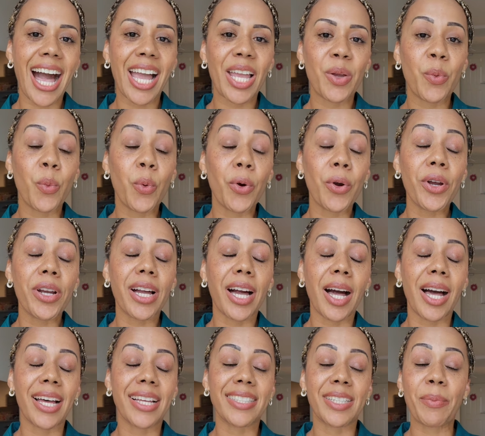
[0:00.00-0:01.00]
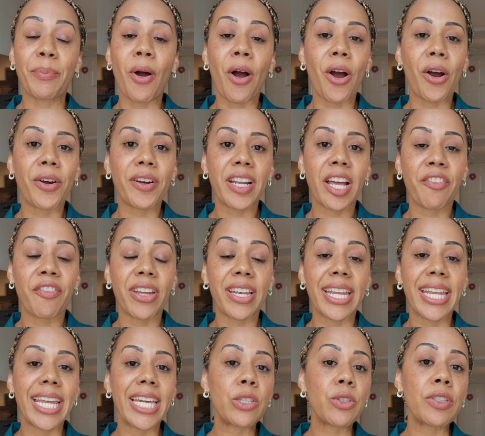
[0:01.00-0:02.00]
I work as a part of
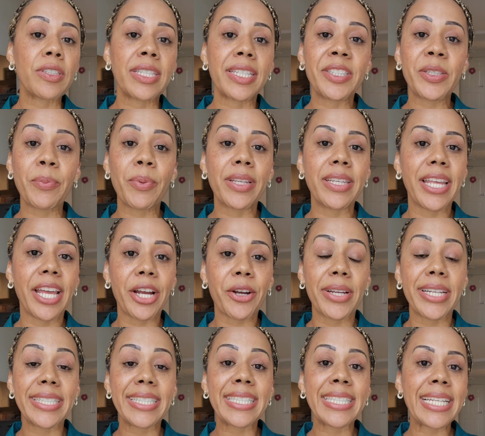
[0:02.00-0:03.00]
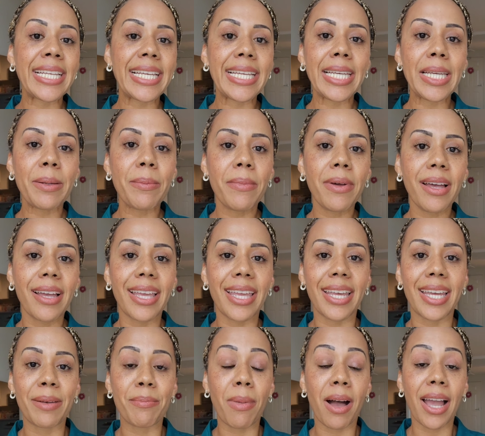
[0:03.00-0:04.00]
an interdisciplinary team
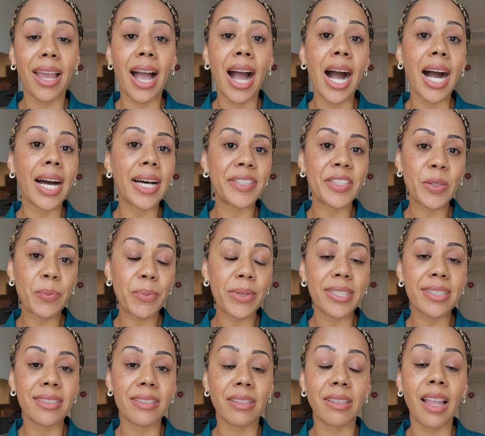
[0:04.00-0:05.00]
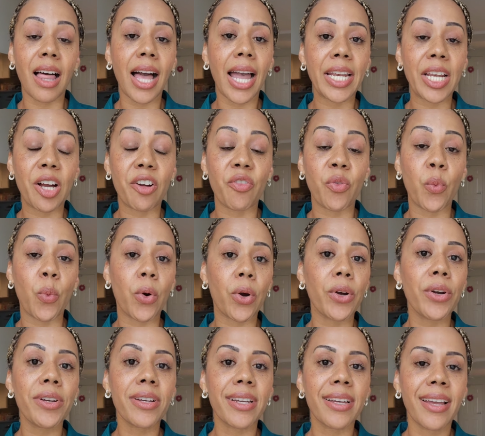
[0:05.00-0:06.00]
in my hospice line of
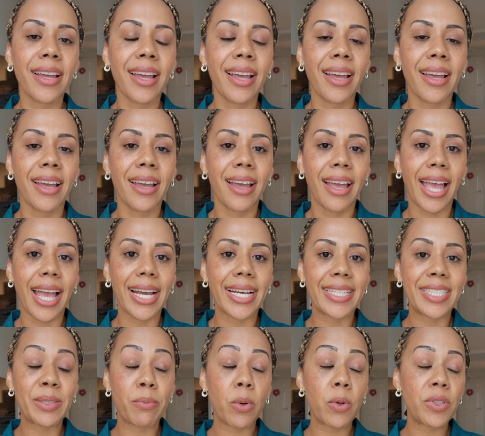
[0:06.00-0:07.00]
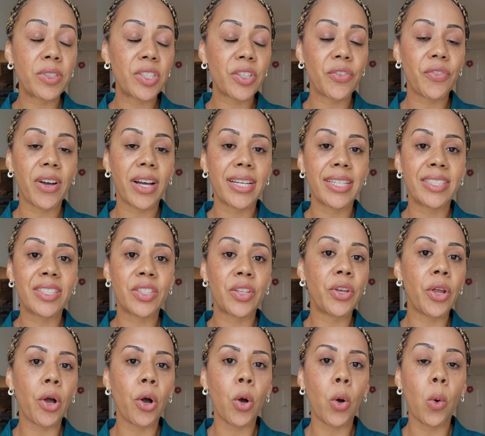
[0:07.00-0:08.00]
work. As most of us
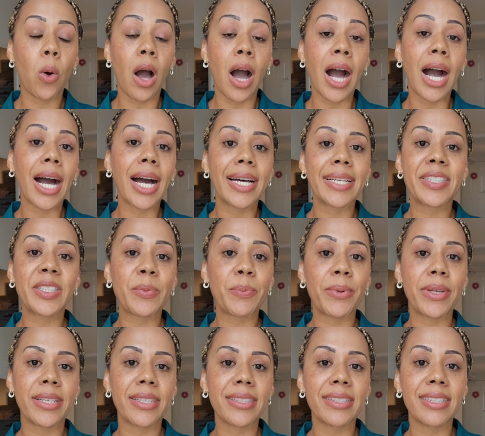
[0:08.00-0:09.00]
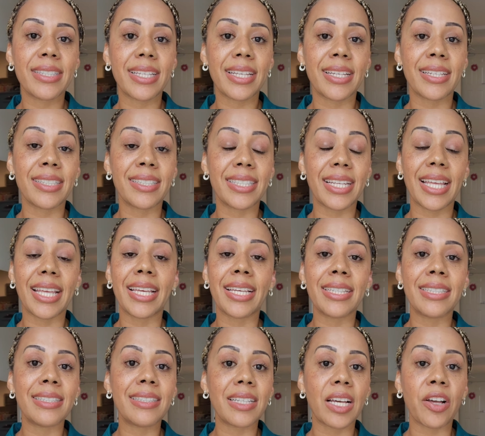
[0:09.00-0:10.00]
know, hospice is
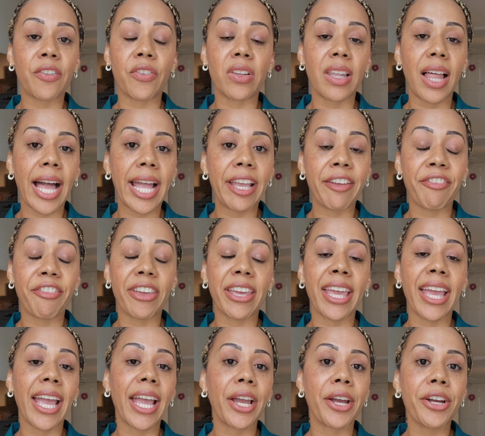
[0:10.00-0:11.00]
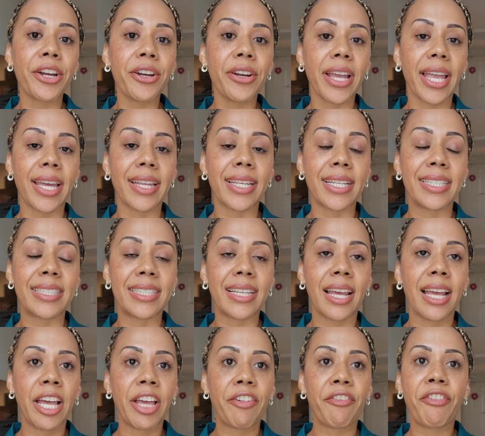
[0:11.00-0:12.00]
end-of-life care, and
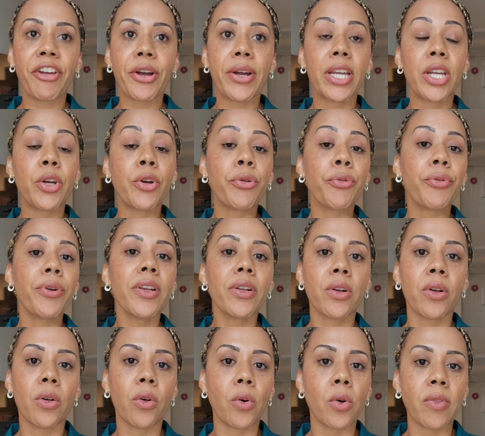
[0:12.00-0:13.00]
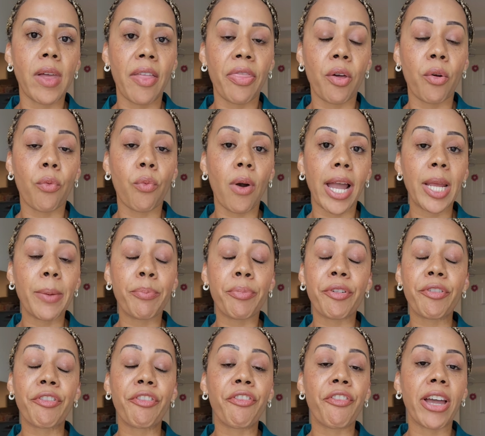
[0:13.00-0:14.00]
it's very critical that the right
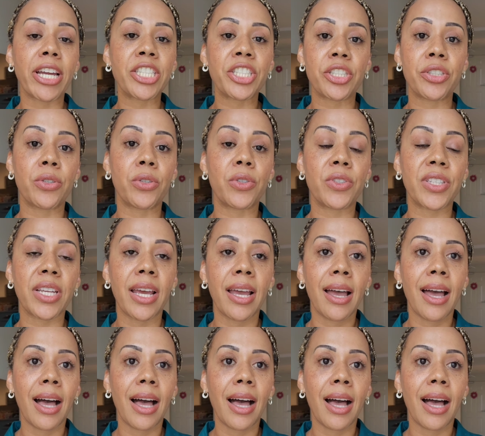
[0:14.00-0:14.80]
professionals